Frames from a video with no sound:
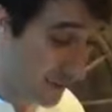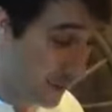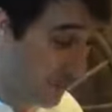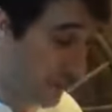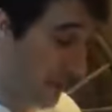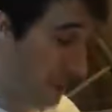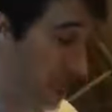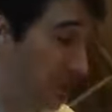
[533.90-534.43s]

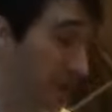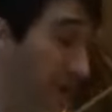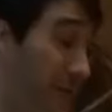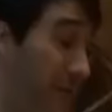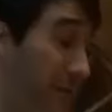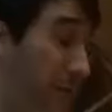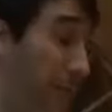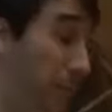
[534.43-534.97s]
when
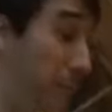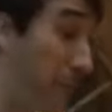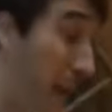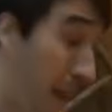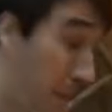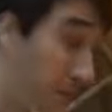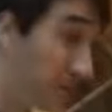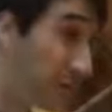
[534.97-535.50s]
Bible
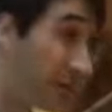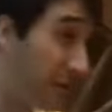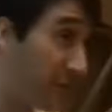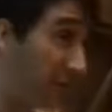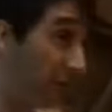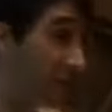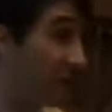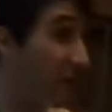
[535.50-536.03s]
study
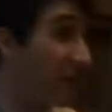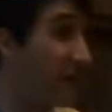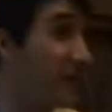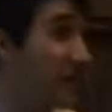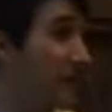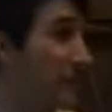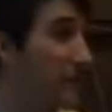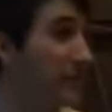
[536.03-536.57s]
first started,
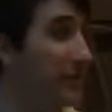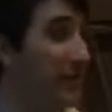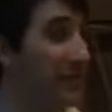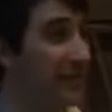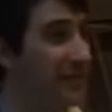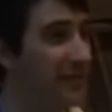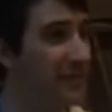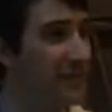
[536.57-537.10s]
everybody's
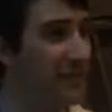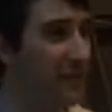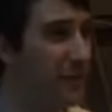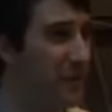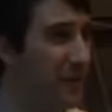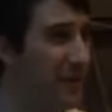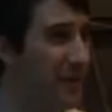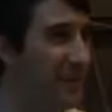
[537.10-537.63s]
like, this is so
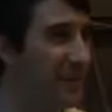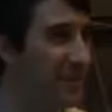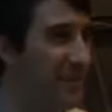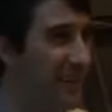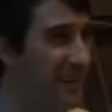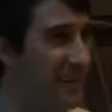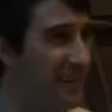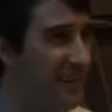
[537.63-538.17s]
weird. It's
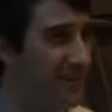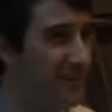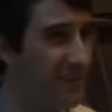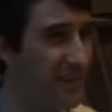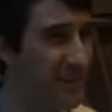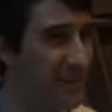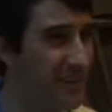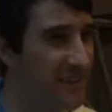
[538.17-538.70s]
kind of
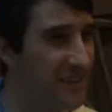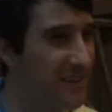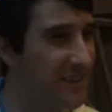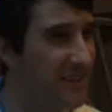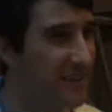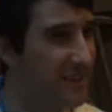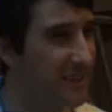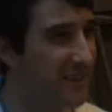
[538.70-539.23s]
different.
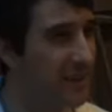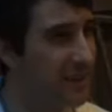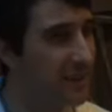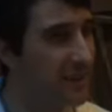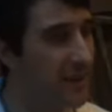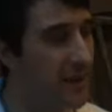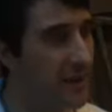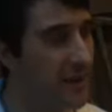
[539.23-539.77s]

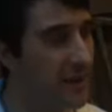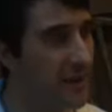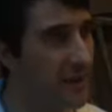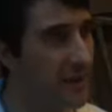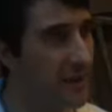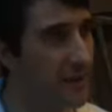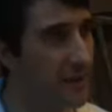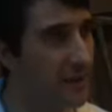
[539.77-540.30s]
Yeah.
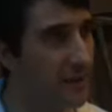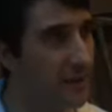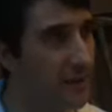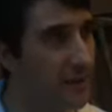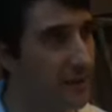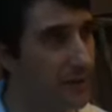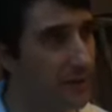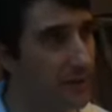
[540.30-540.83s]
And,
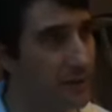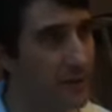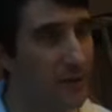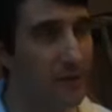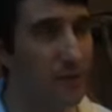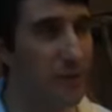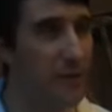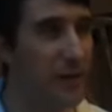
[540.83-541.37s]

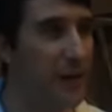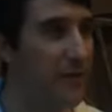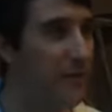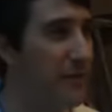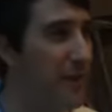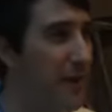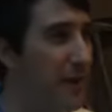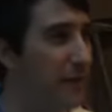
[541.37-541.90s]
shortly
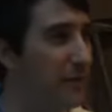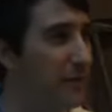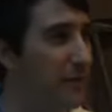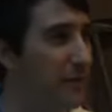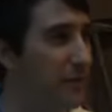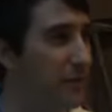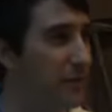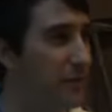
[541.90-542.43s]
after that, I was
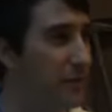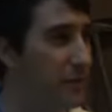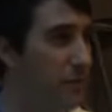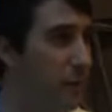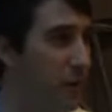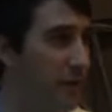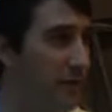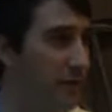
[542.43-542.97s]
on
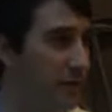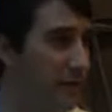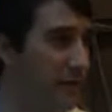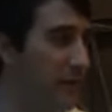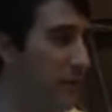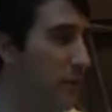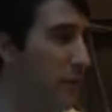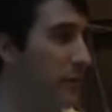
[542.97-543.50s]
YouTube
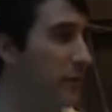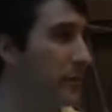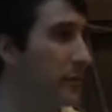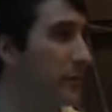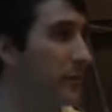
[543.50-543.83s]
listening to worship